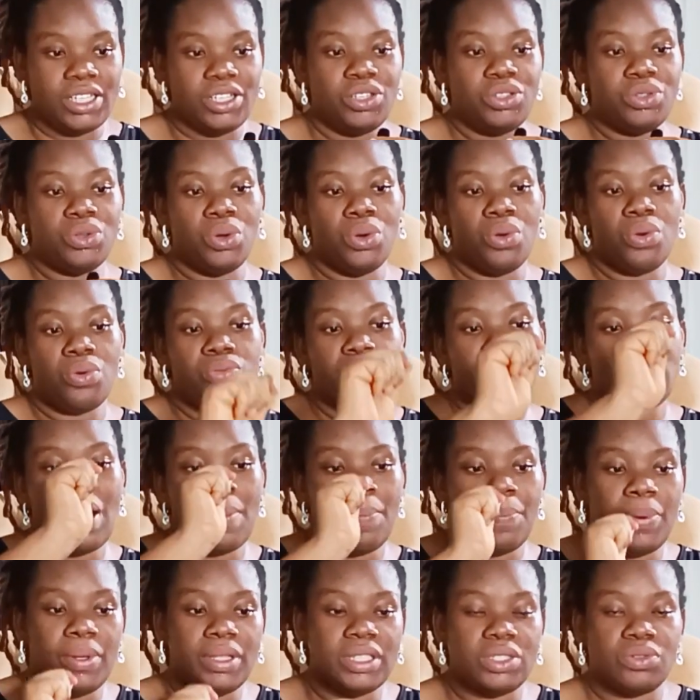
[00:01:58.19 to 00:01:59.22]
you know,
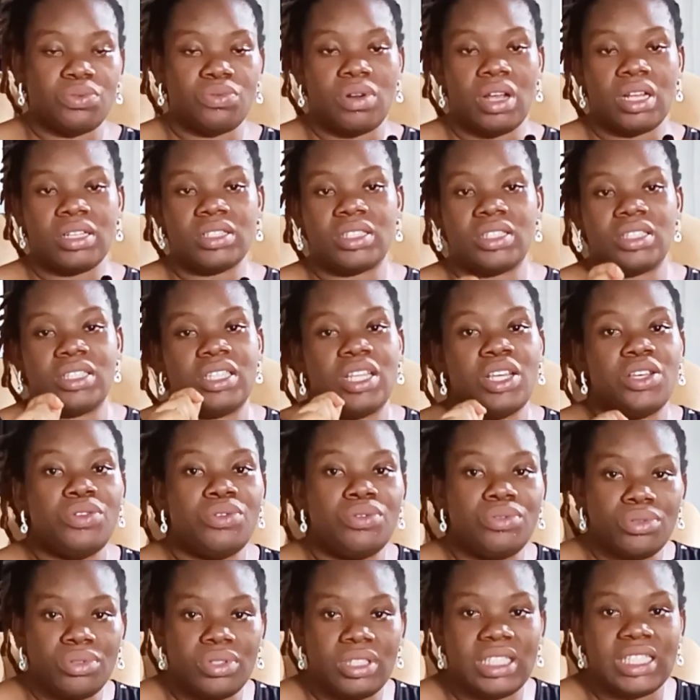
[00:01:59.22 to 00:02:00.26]
wrap it around the
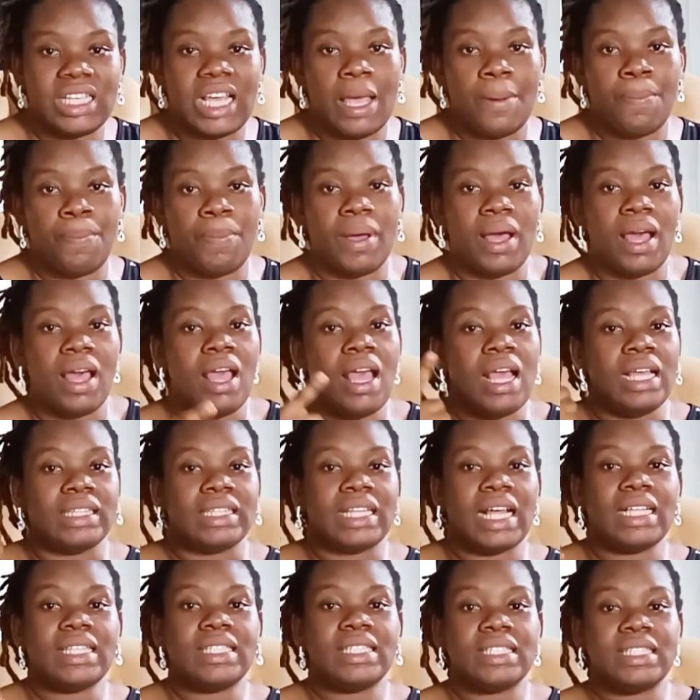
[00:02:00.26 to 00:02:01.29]
used diaper.
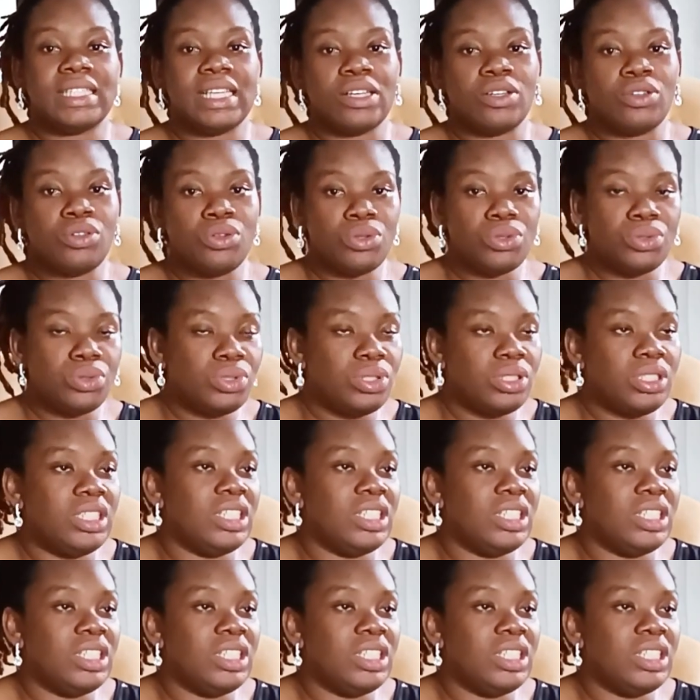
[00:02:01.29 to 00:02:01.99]
That is a good